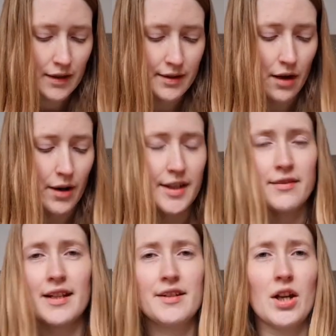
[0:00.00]
So I
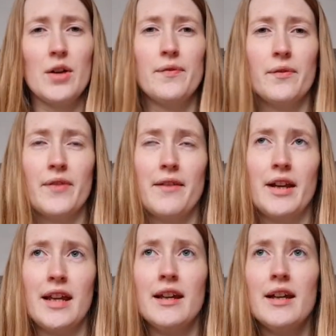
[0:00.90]
don't tend to go for
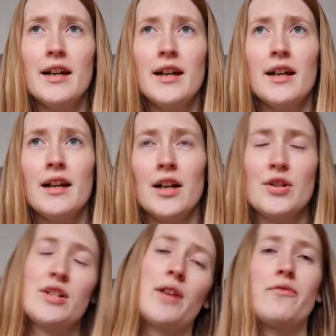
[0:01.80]
I
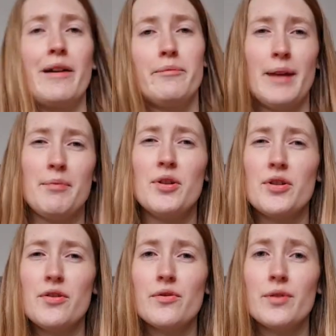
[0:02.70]
tend to go for wrapping paper you
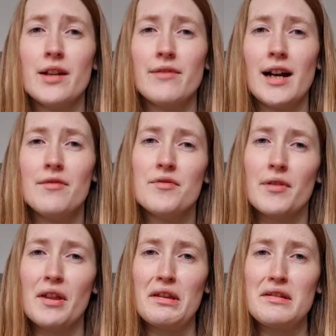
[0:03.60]
can use all year round
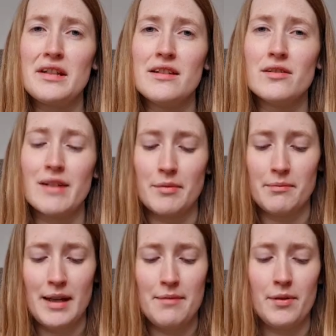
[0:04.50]
rather than seasonal
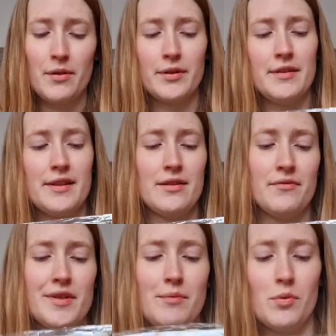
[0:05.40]
wrapping paper, although this is
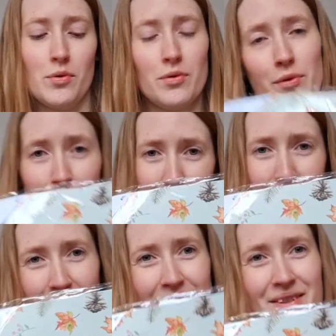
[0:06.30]
obviously more
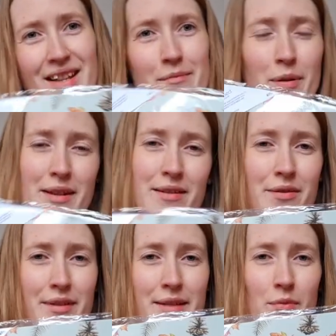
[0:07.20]
autumnal, so I probably
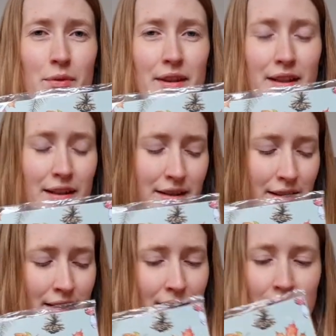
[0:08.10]
use this more in
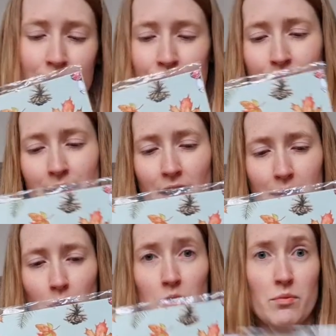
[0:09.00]

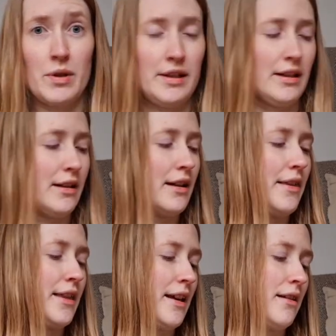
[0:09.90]
the autumn, winter,
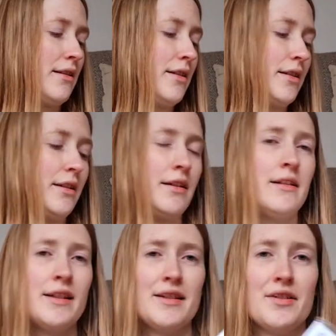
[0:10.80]
and then
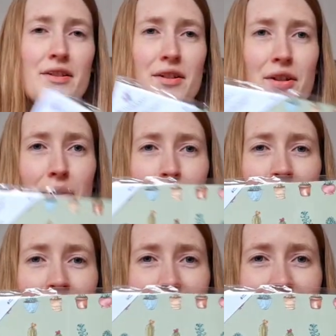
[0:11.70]
just to
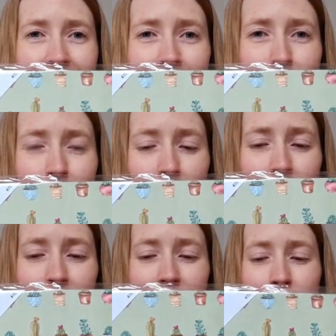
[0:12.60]
keep like house
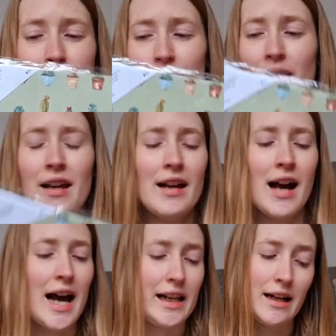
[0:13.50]

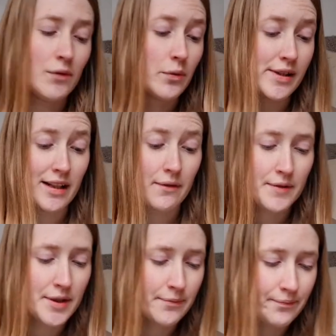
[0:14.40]
plants. And I've always
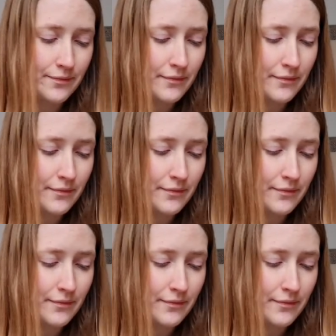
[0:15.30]
loved